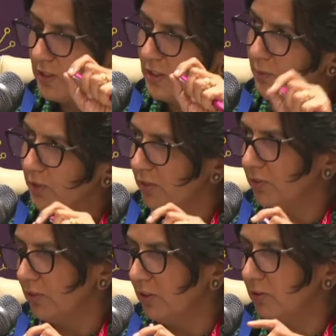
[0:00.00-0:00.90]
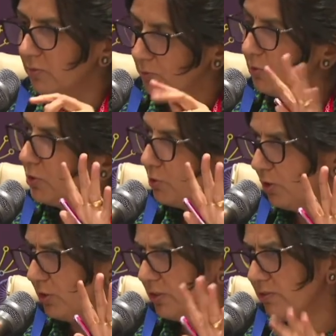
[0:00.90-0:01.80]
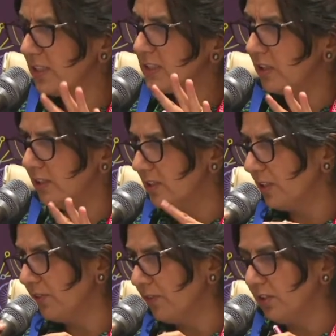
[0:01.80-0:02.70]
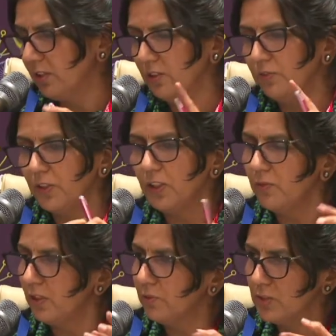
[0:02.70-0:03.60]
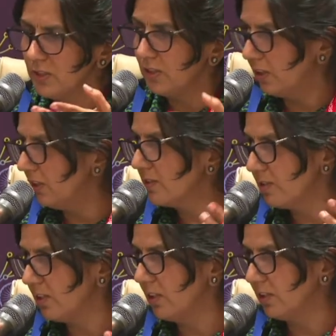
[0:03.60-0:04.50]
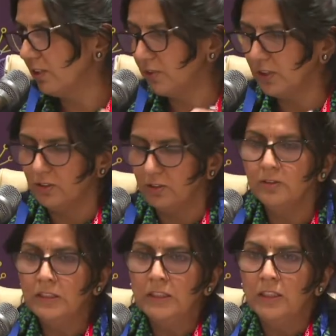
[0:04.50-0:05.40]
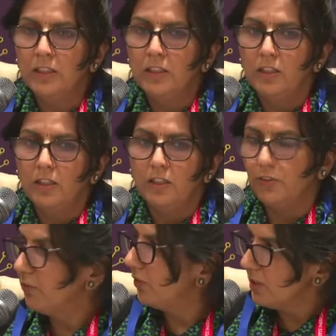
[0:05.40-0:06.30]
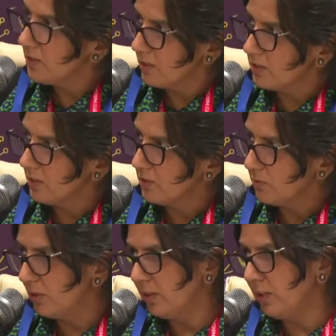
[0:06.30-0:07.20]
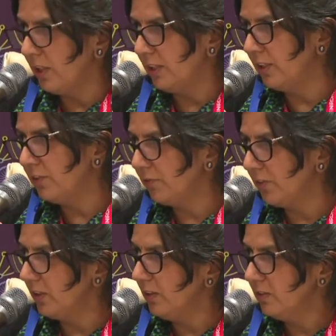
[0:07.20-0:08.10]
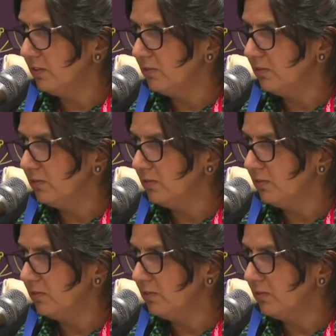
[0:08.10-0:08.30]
example, two or three studies that we have done in the field. One was the DR screening that we did. We are very successful in identifying